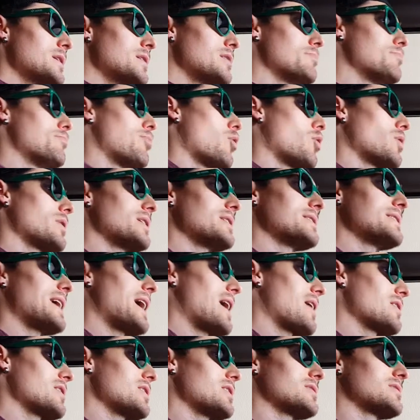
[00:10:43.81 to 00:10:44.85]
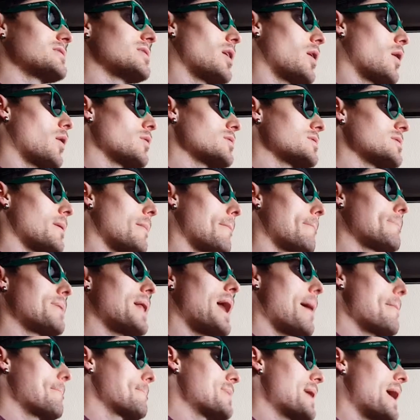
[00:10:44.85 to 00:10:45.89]
You point it down at your toes and
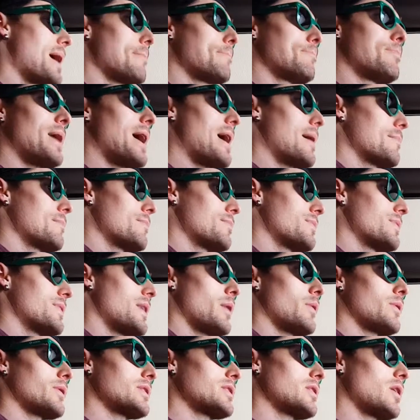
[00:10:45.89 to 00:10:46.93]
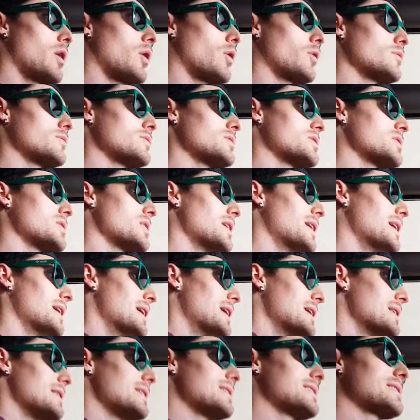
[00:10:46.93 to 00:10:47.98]
pop, pop, pop, there it goes.
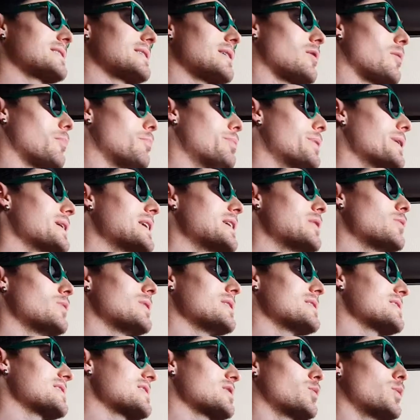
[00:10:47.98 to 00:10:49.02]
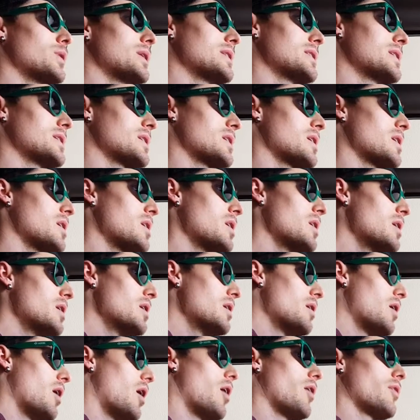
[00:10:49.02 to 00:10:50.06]
This little piggy went squealing
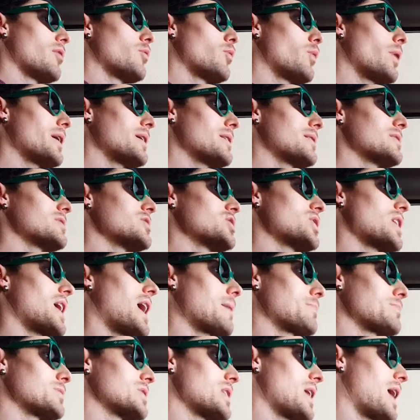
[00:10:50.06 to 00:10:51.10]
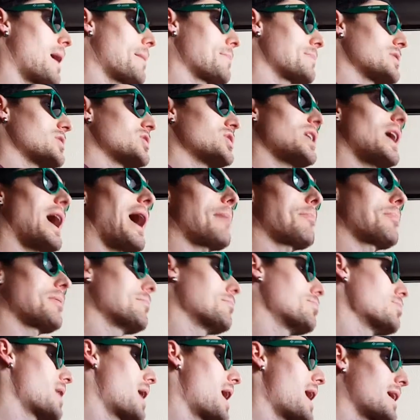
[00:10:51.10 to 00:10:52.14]
all the way to the chop shop, the
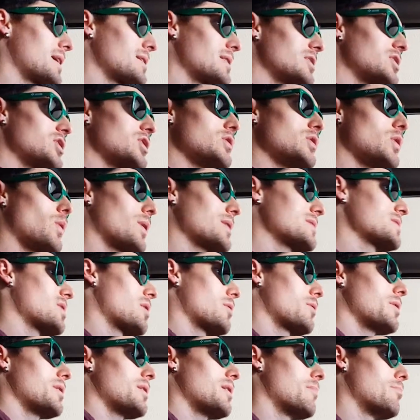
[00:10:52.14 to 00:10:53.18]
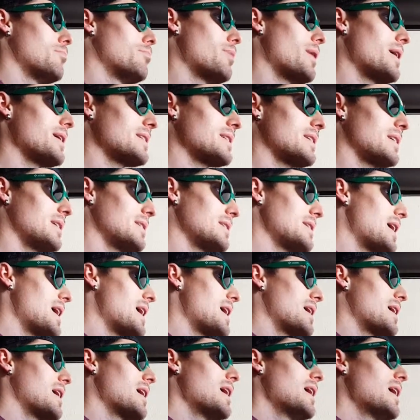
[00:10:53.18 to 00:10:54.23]
chopping block, that you know I turn it into bacon.
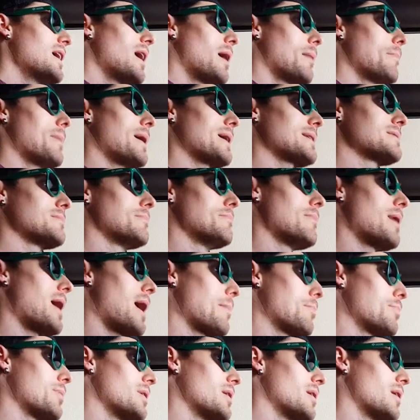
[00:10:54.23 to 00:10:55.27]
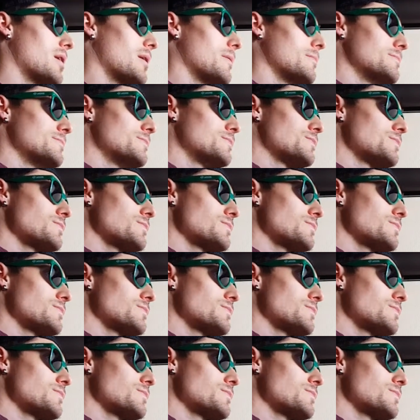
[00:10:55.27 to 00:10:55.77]
Yeah, I'm about to mop it up.